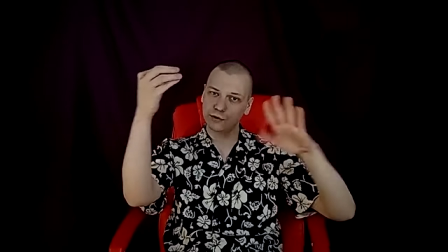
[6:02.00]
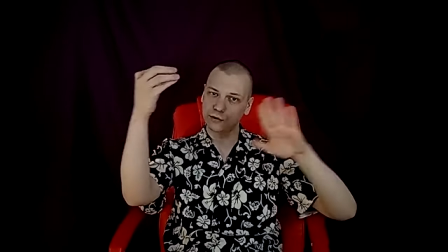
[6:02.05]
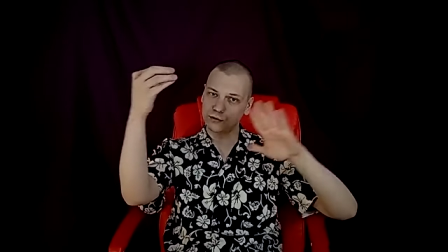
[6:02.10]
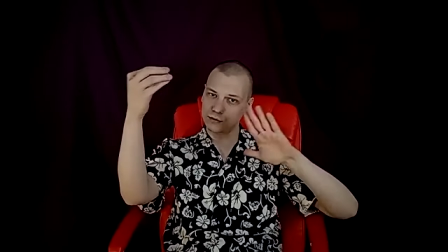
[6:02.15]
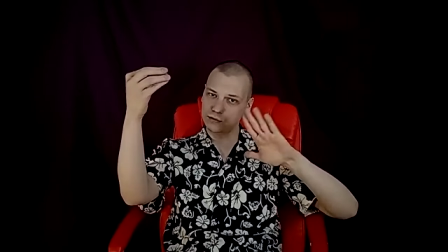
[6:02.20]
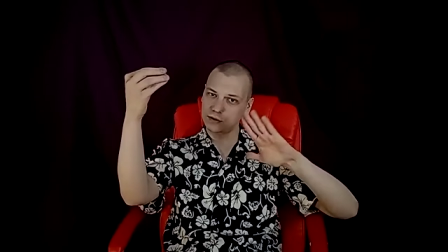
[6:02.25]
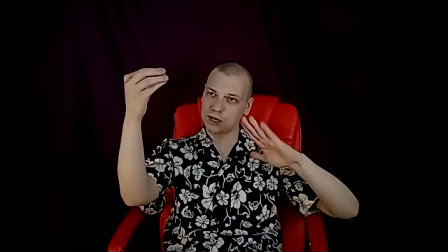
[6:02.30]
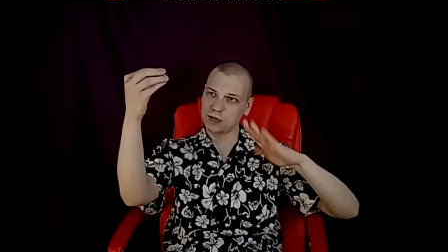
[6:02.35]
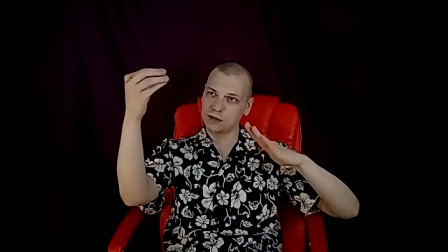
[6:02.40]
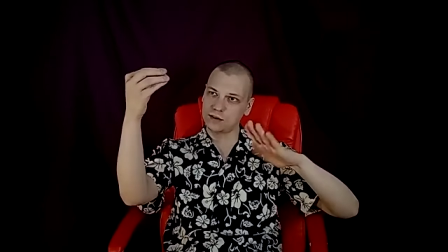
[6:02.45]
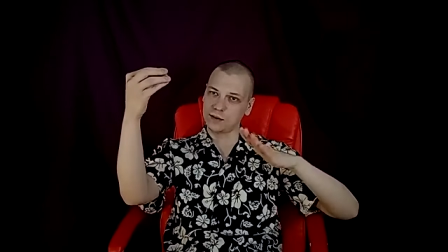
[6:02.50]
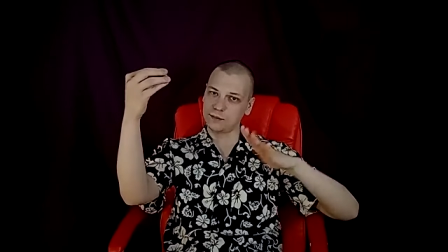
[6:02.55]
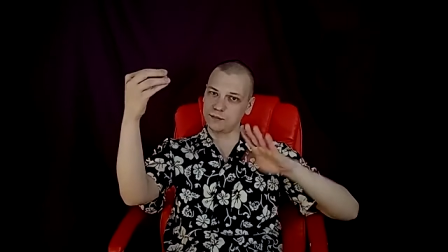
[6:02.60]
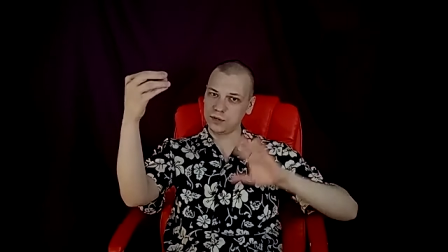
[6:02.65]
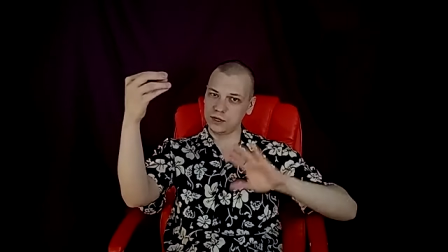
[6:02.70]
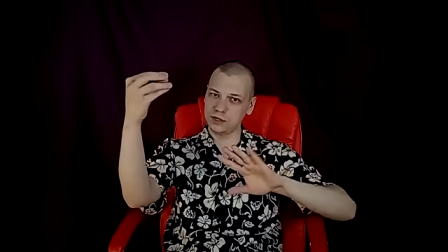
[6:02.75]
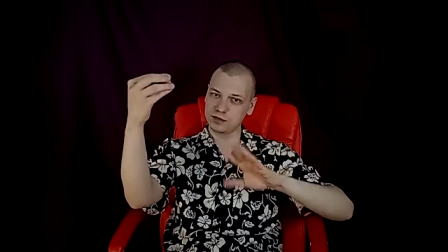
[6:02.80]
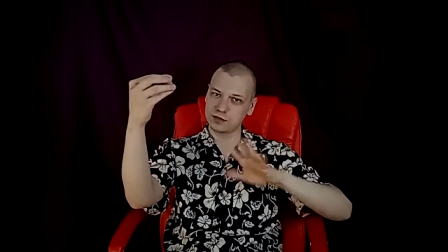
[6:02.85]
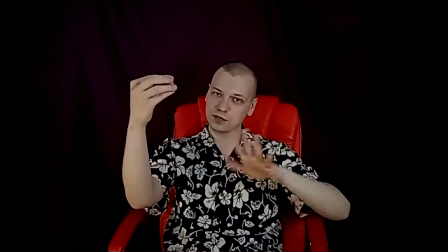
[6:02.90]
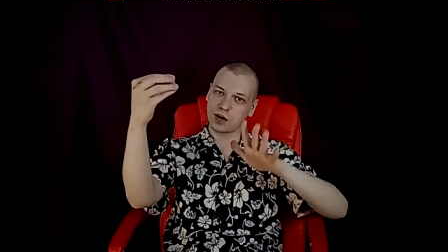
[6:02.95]
so that, that
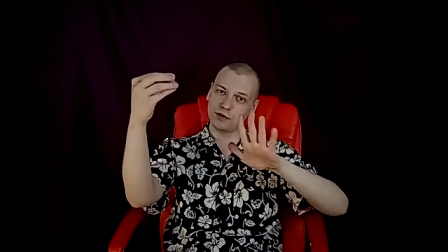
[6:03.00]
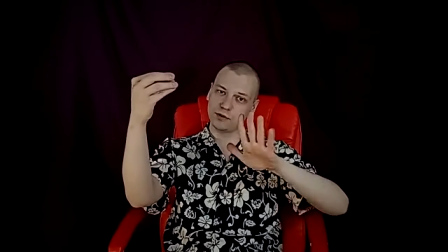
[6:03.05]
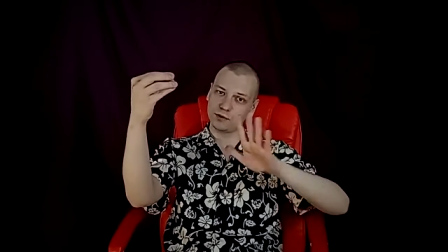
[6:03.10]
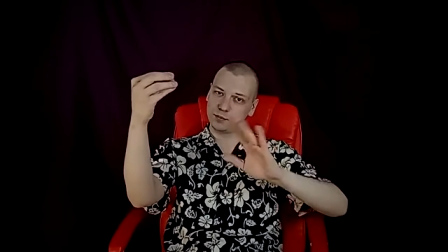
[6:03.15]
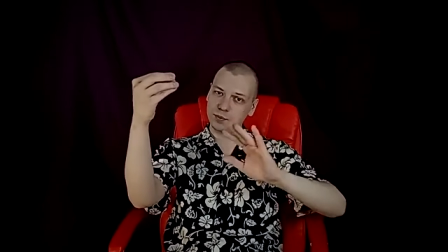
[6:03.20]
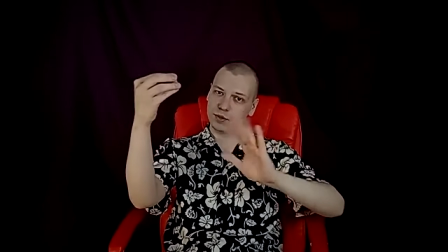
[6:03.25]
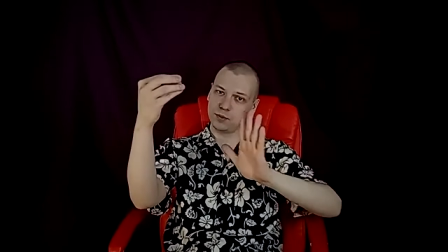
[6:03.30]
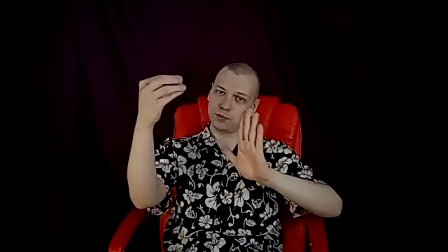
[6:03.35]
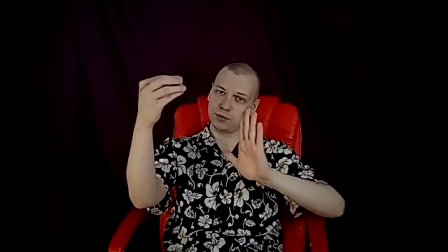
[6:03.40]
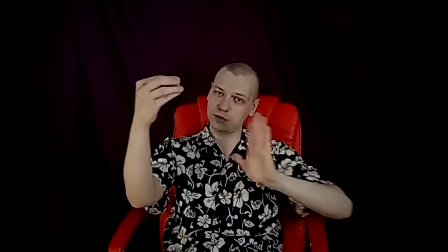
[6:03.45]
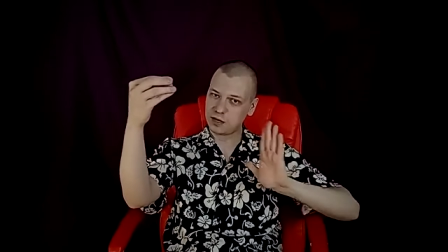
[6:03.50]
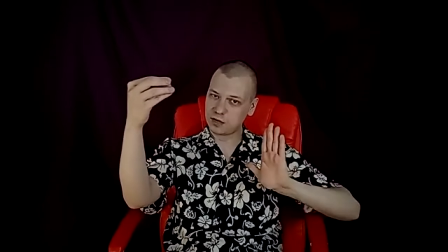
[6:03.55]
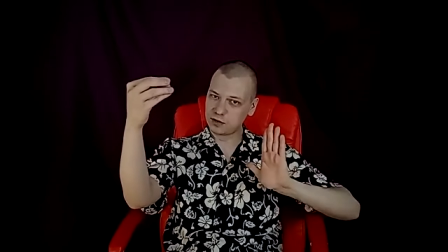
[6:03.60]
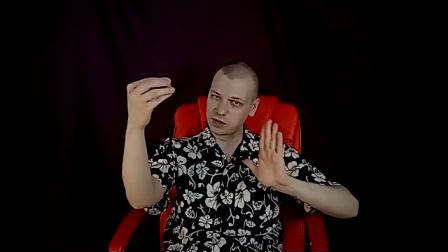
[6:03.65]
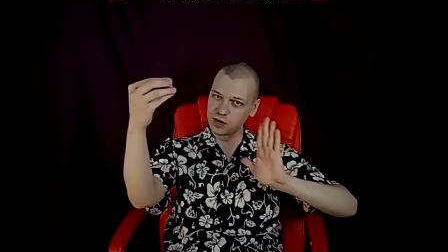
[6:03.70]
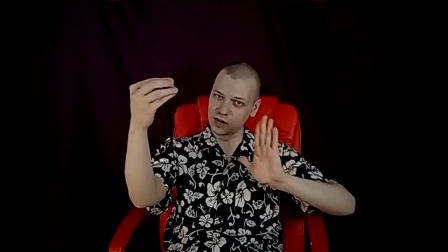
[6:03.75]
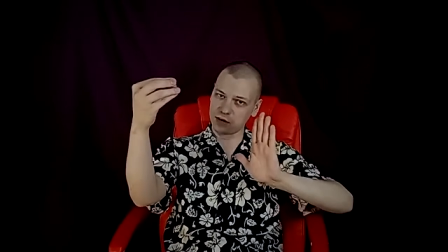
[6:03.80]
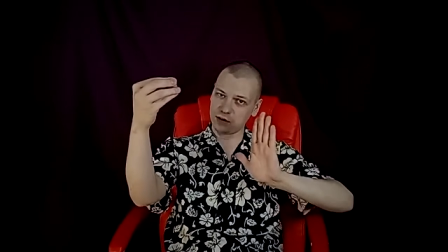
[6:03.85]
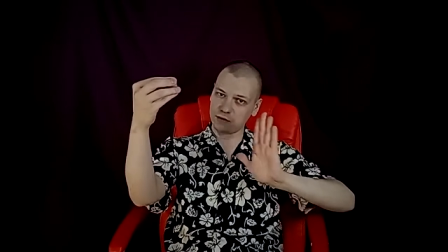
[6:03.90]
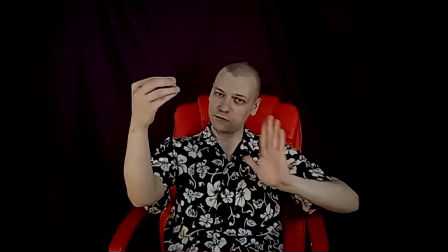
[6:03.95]
means other people are
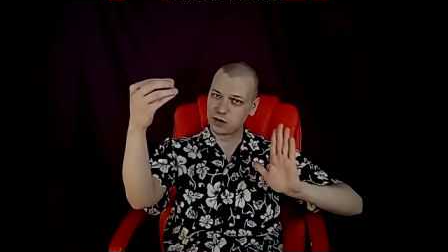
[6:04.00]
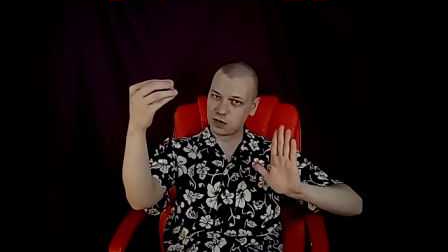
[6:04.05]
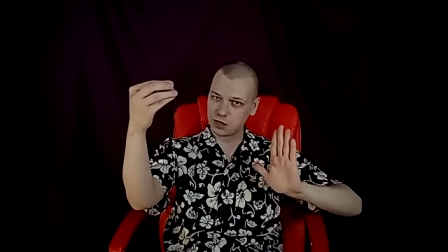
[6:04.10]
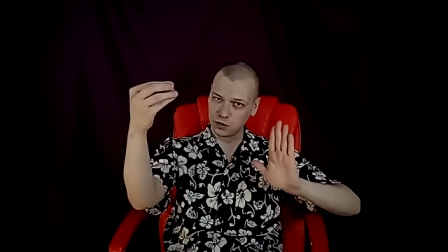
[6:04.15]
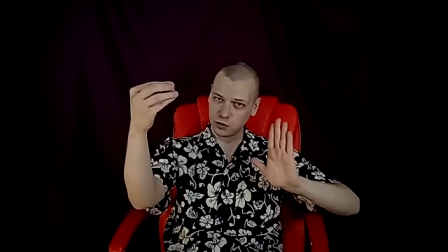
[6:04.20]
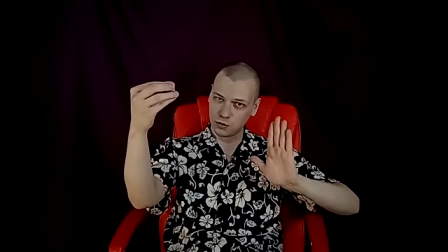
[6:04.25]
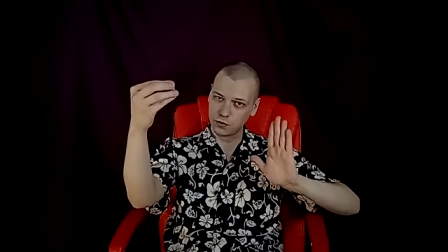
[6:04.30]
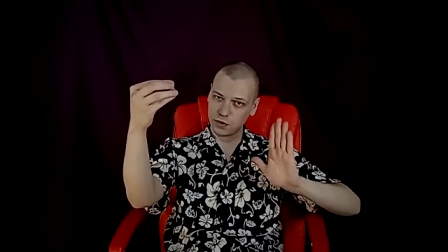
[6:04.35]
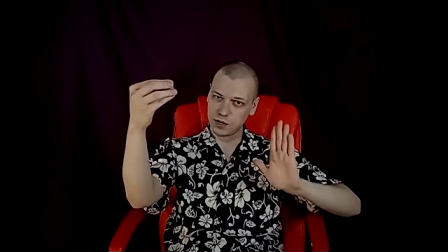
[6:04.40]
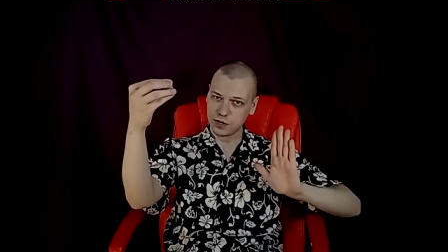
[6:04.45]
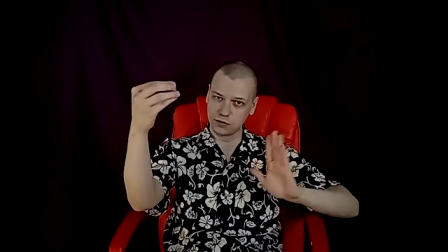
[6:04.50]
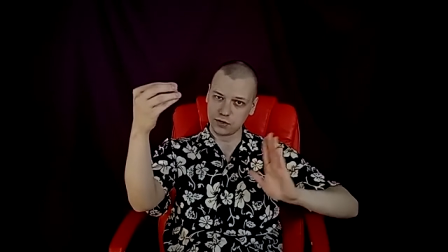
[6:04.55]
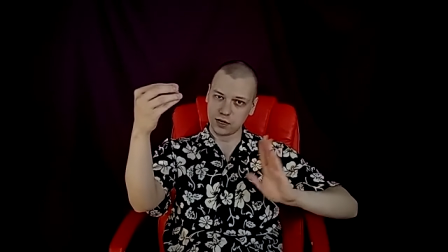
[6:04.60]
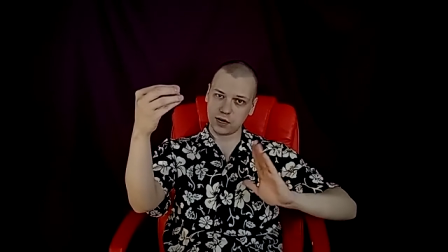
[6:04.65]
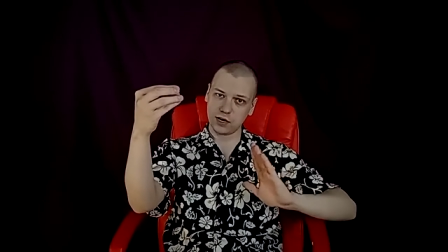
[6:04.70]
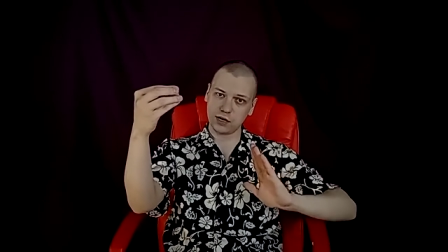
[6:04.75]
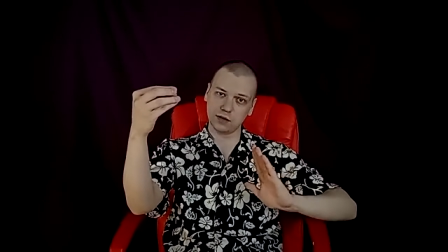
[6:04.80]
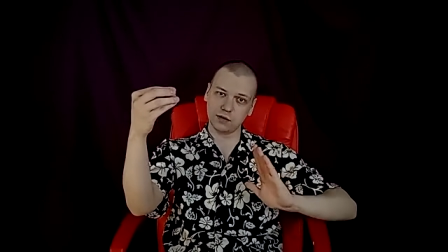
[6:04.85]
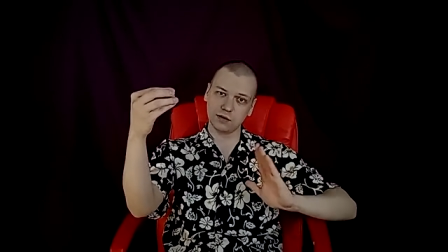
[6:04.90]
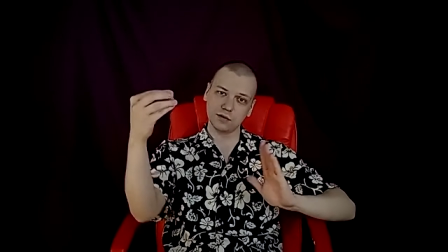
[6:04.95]
kind of far away,
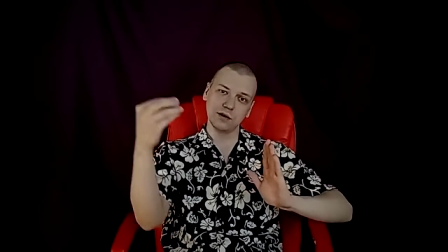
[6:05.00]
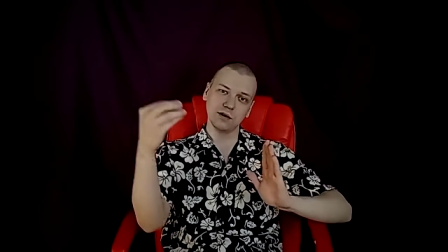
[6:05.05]
right?